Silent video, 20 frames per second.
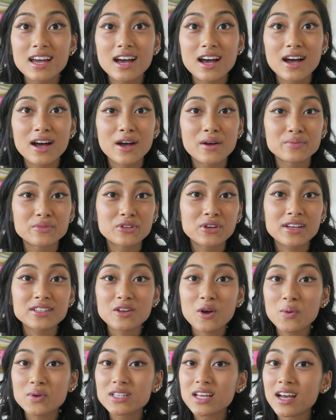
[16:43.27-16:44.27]
Um, you guys
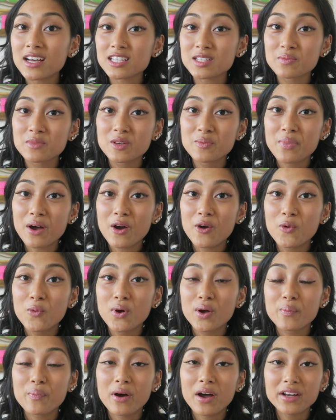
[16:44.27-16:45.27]
always ask me about
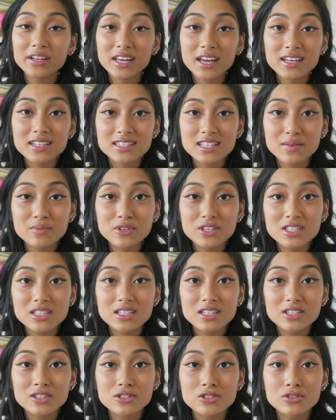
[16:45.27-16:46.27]
what podcasts I'm
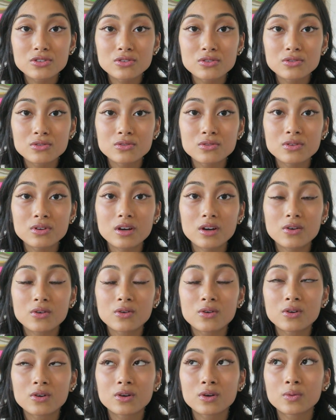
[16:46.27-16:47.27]
listening to
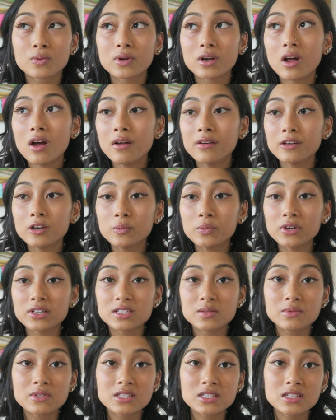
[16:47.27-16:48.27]
or what
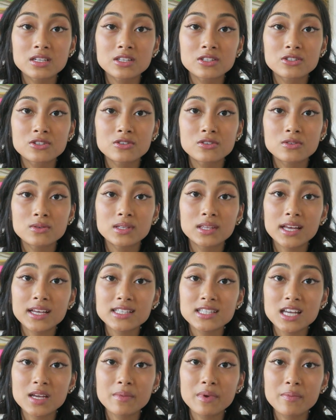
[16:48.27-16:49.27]
audiobooks I'm listening to. And
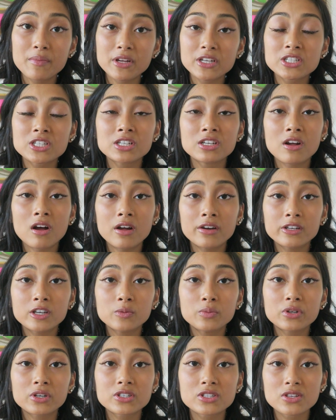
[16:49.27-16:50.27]
last time I mentioned an
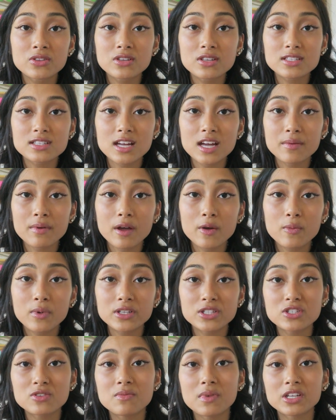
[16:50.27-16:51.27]
audiobook, so this time I
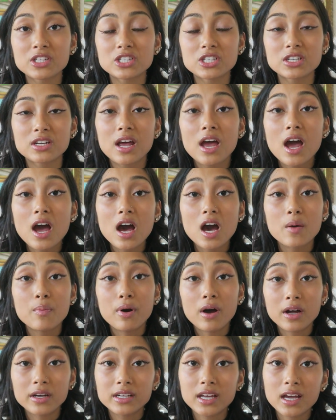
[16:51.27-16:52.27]
want to mention a
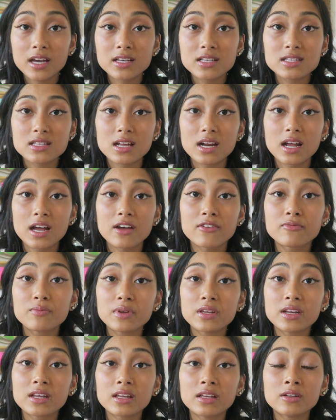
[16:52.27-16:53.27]
podcast that I have
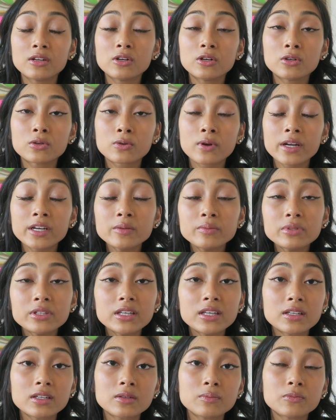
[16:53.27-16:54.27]
been
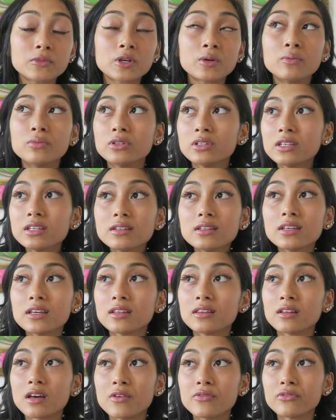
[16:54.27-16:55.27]
incredibly and completely
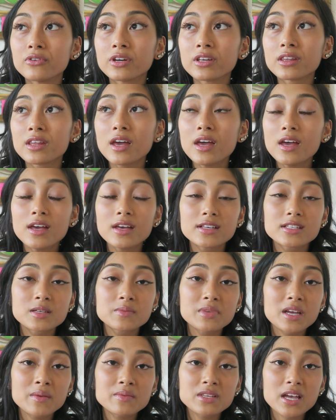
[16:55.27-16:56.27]
in love with.
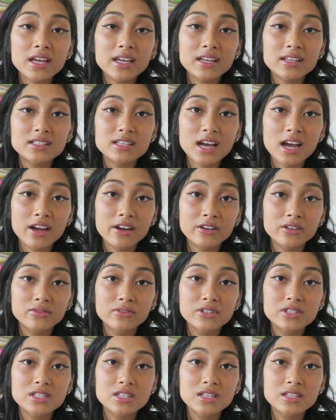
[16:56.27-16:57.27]
Sometimes I get tired of
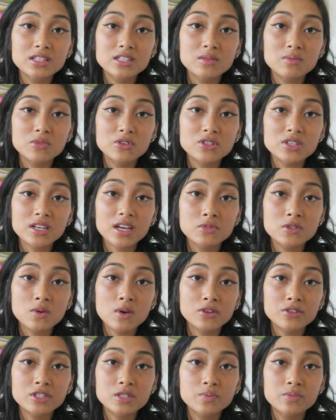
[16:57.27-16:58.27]
listening to music, so
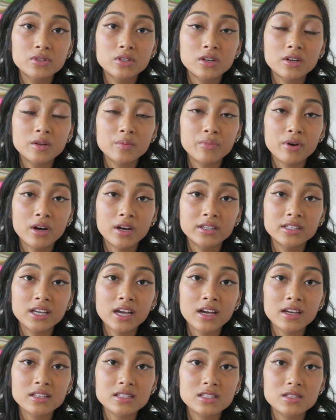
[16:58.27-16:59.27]
I'll just put on a
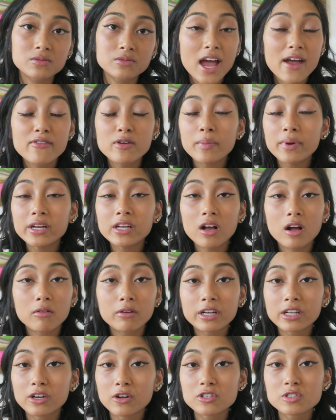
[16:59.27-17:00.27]
podcast. Everybody
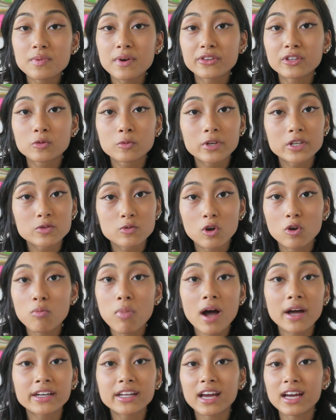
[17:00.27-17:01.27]
already knows about the Rich Roll
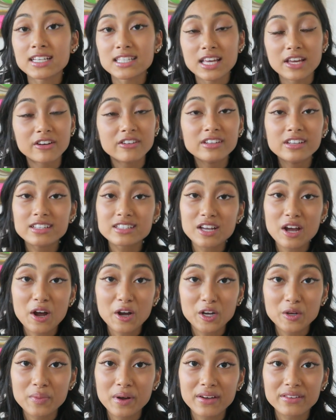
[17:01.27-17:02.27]
podcast. I don't need to
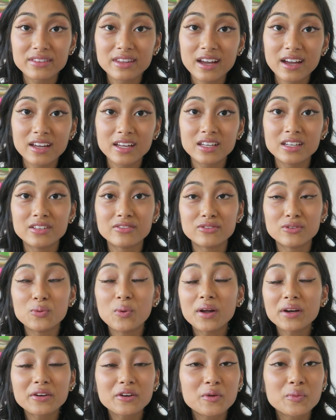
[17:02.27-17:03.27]
talk about that. And if you
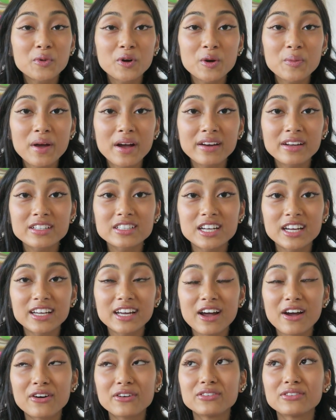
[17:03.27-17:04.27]
want to know more about it, check
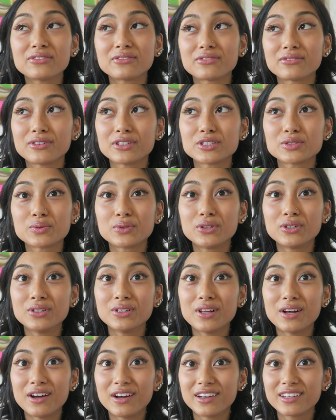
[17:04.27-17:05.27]
out Rich
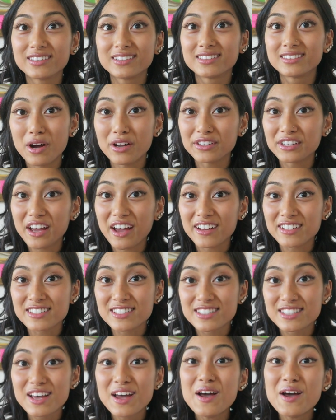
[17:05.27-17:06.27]
Roll on
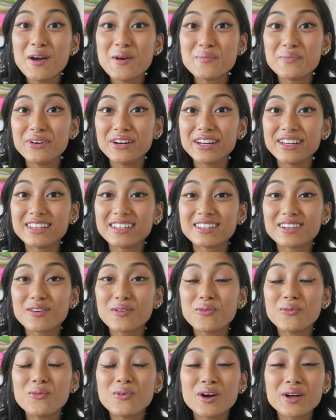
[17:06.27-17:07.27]
podcasts. But
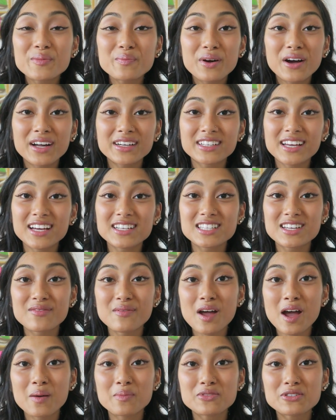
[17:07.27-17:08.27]
one podcast I'm
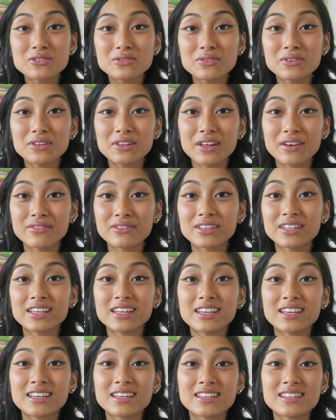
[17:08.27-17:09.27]
absolutely loving
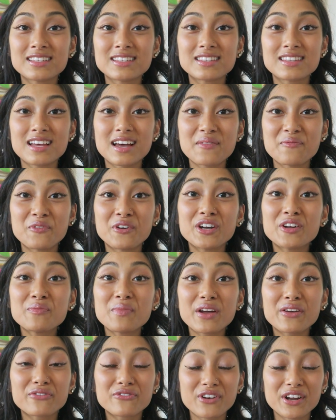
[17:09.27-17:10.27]
is um, one of
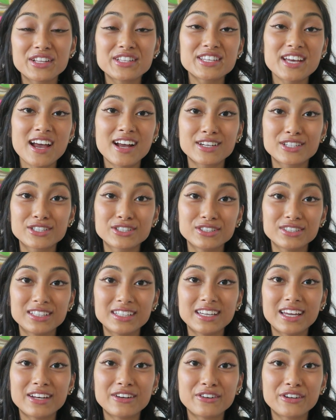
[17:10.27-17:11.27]
my friends
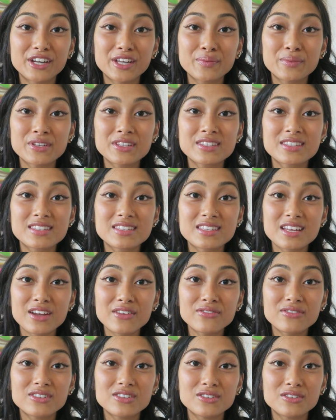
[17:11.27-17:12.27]
actually, and her name is
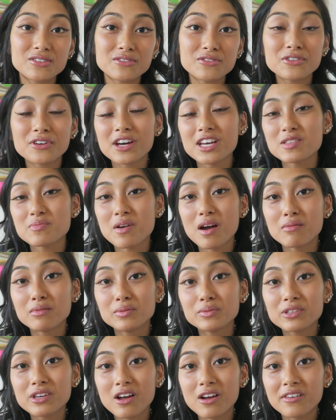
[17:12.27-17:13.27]
Steph Yu. You guys
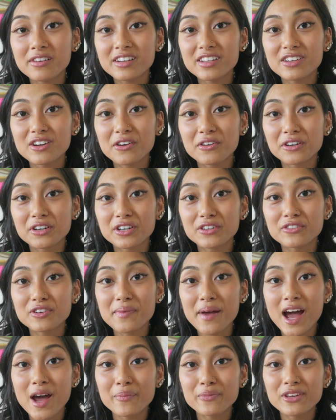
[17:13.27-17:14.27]
probably already know her from
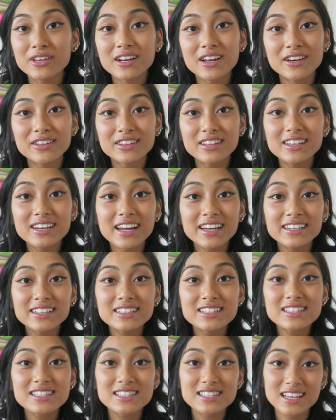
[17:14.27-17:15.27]
Happy and Healthy
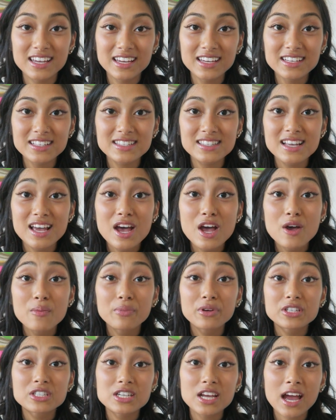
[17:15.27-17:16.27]
96,
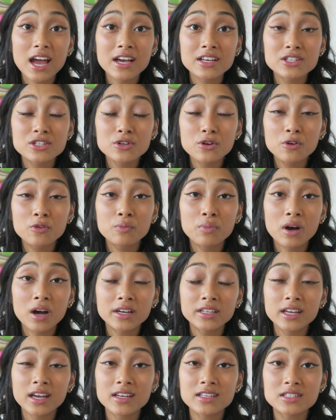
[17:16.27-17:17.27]
but she has her own
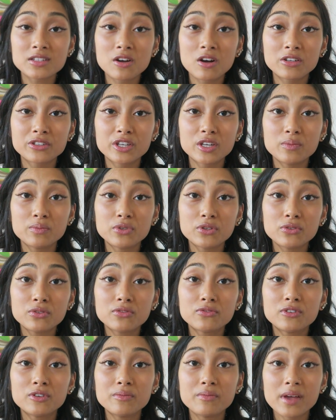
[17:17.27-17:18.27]
podcast called A
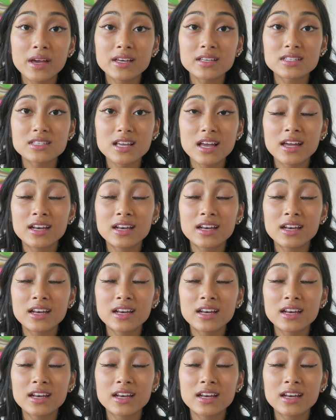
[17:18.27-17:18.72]
Beautiful Mess.